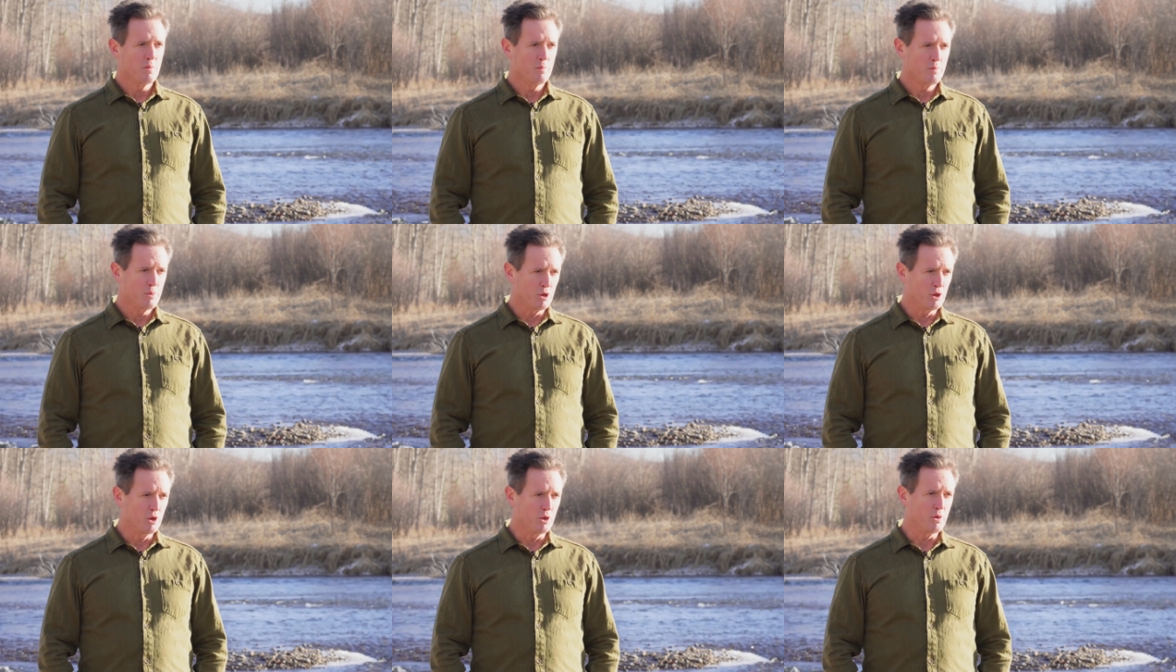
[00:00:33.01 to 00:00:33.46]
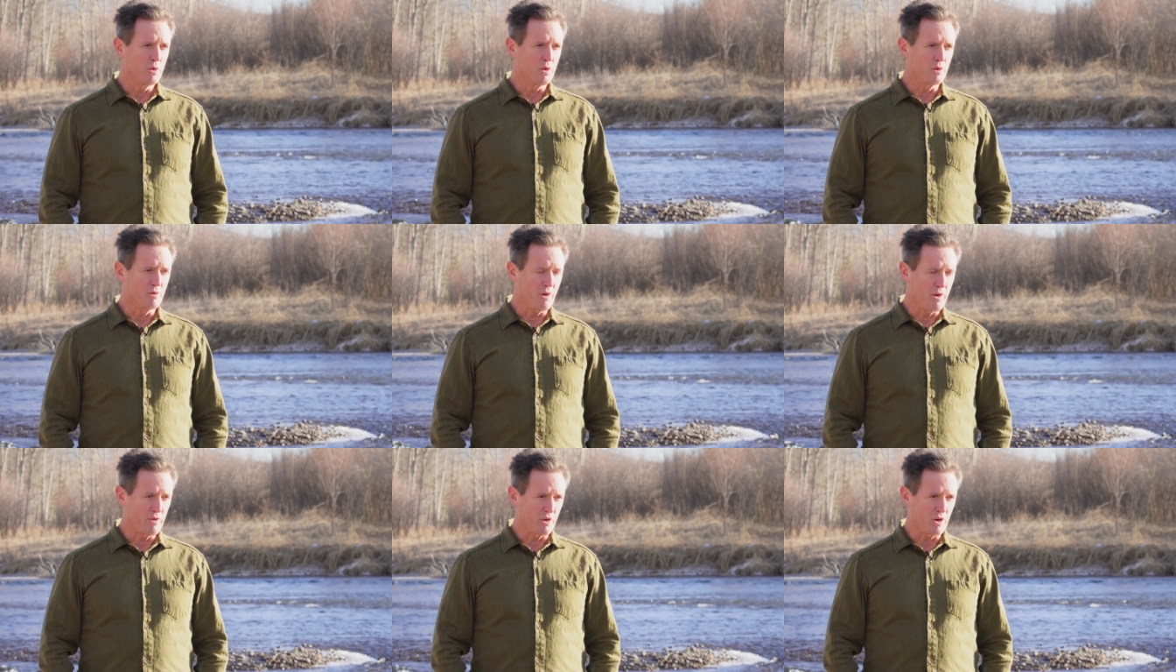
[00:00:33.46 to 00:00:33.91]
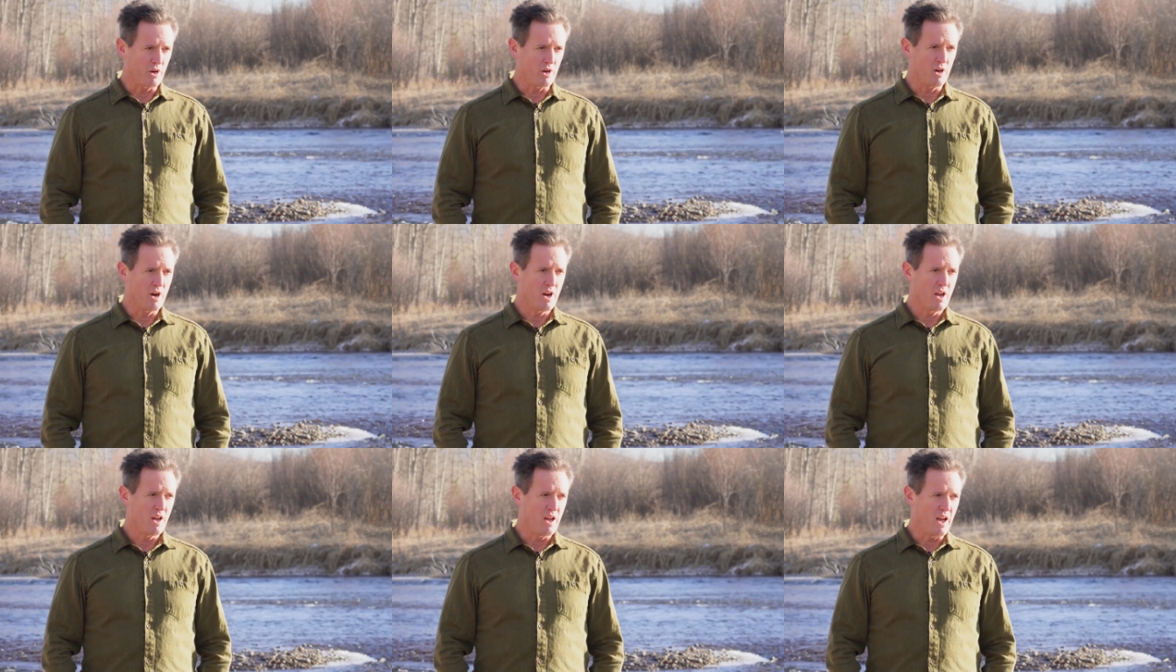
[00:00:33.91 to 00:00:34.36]
pollute the
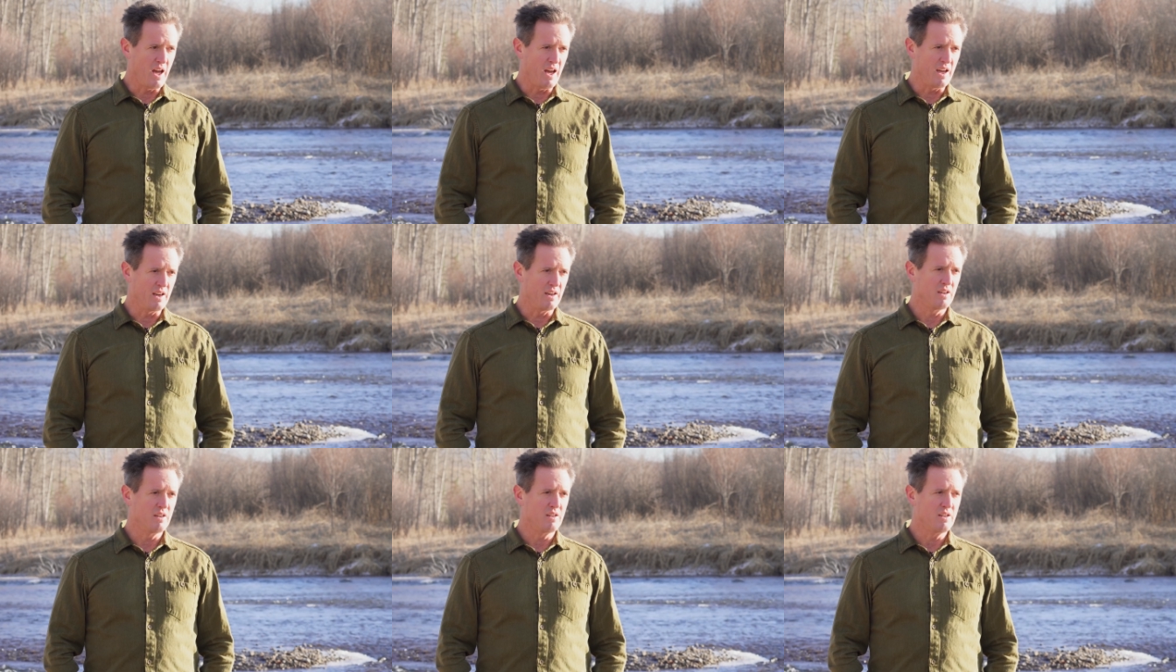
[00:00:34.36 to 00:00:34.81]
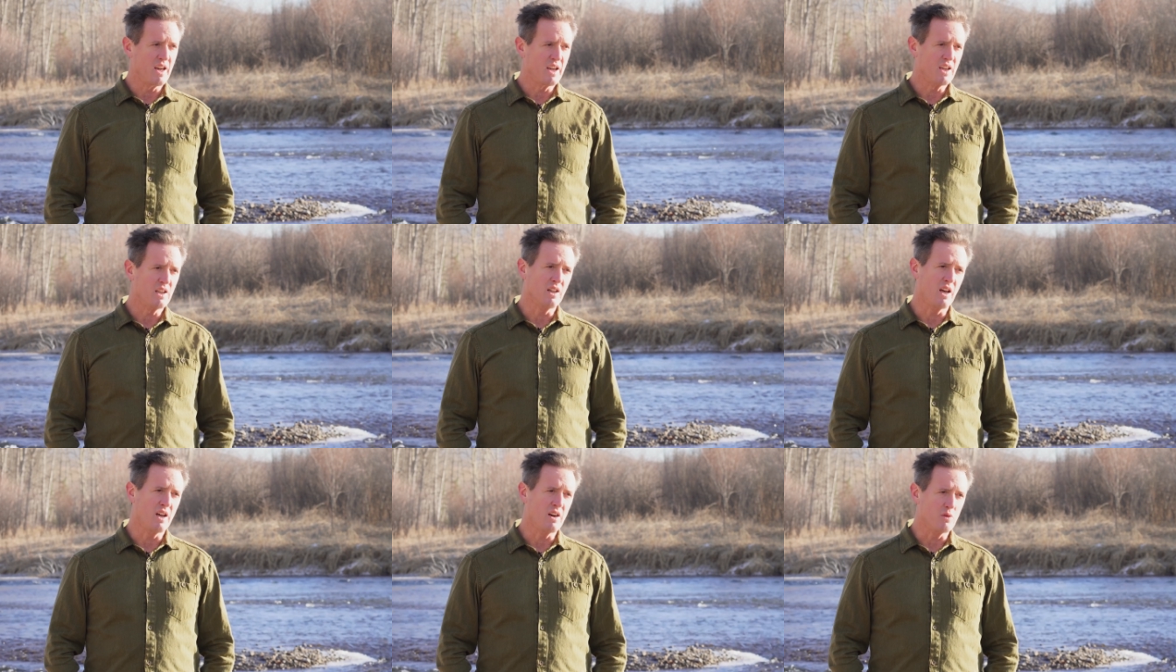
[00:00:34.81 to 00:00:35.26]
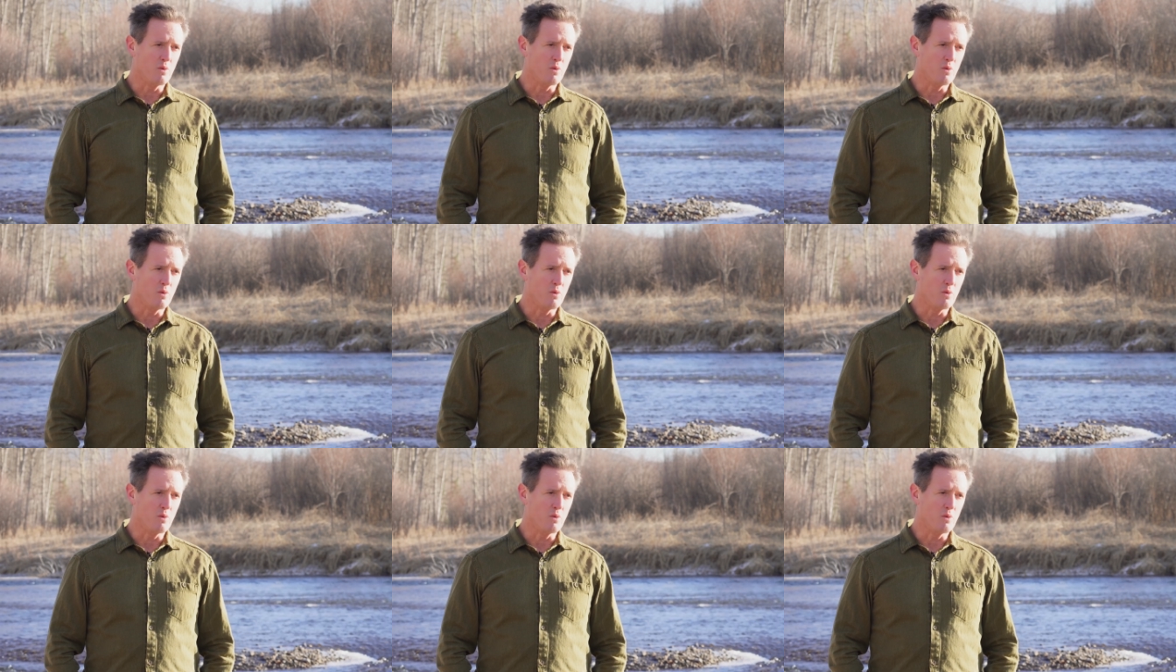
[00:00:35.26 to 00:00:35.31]
river and take a lot